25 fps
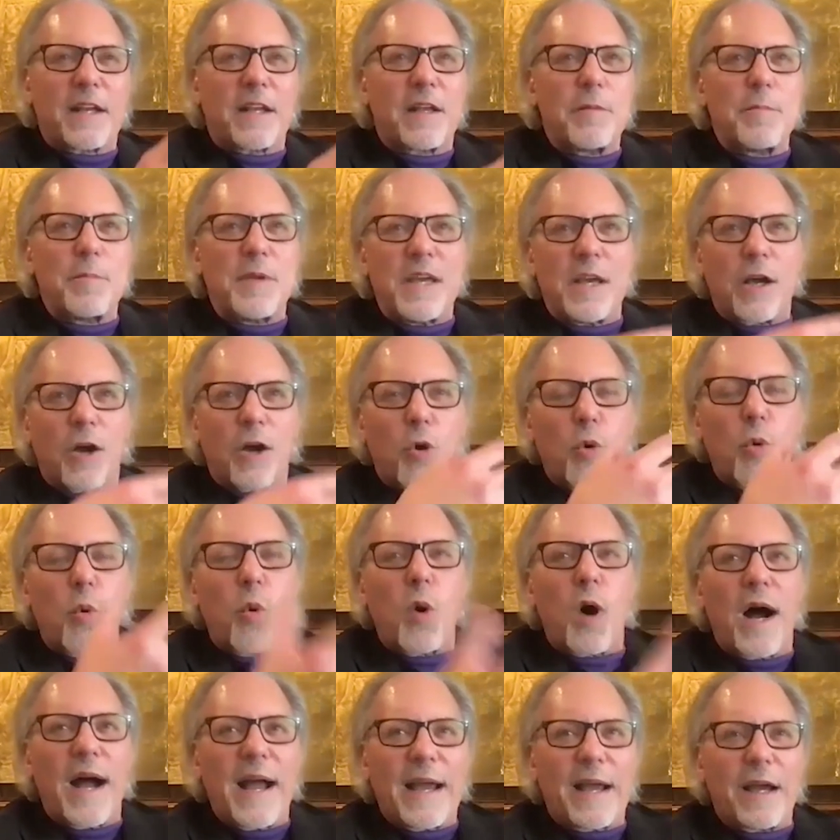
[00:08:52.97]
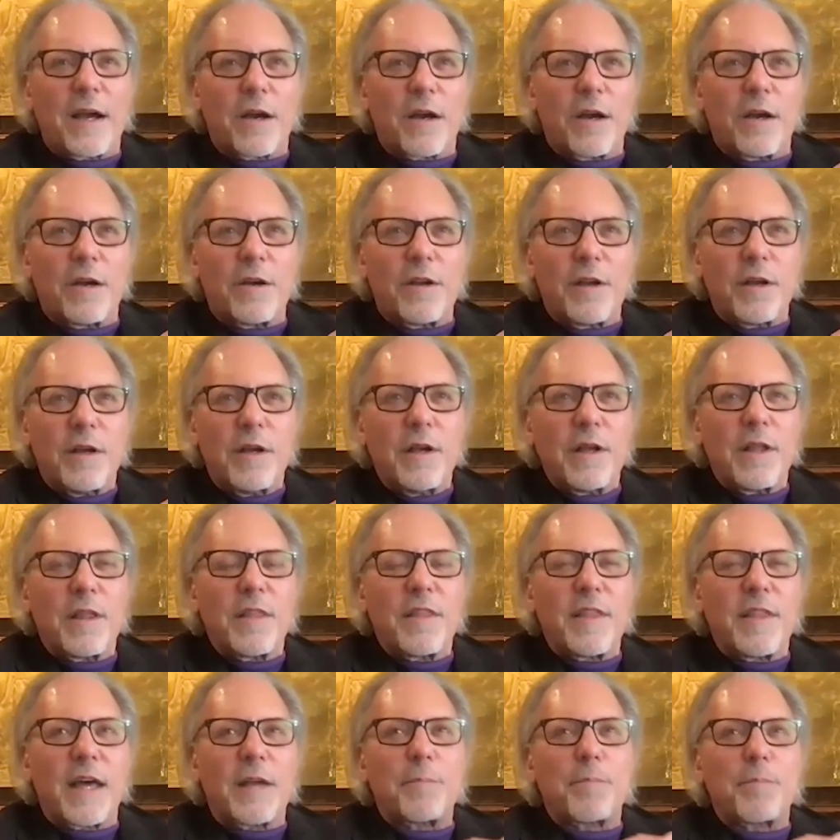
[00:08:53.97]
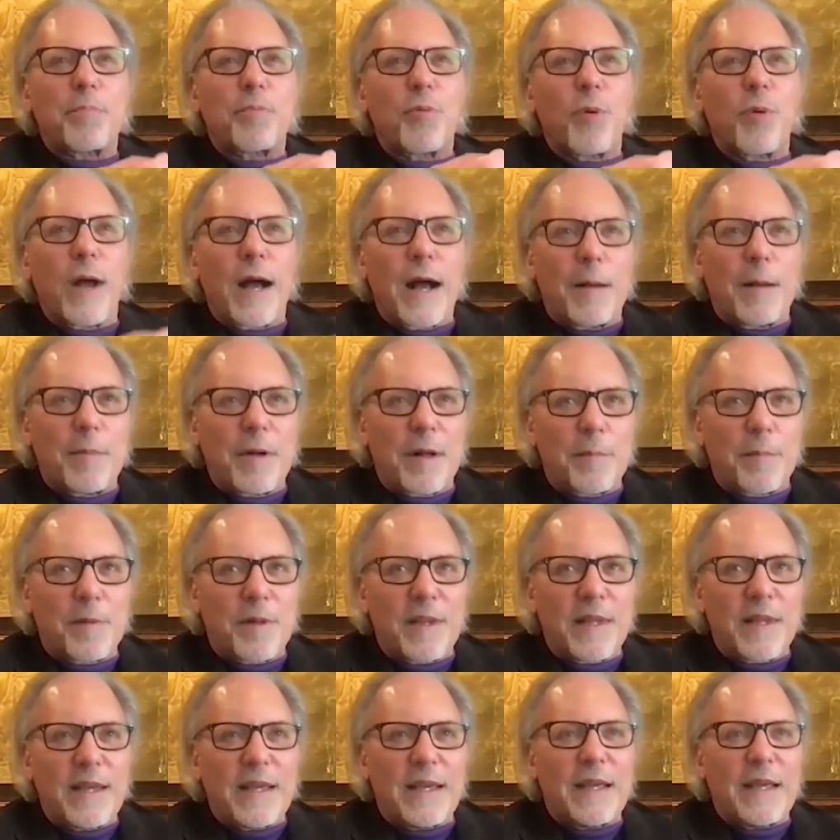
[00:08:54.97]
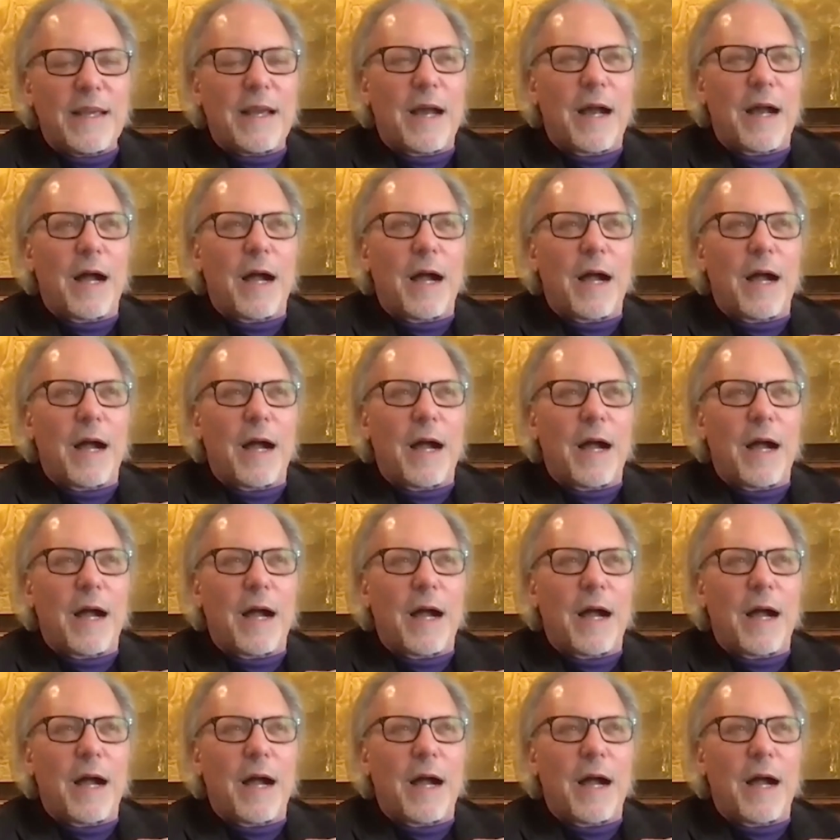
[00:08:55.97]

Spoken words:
Be acquired that probably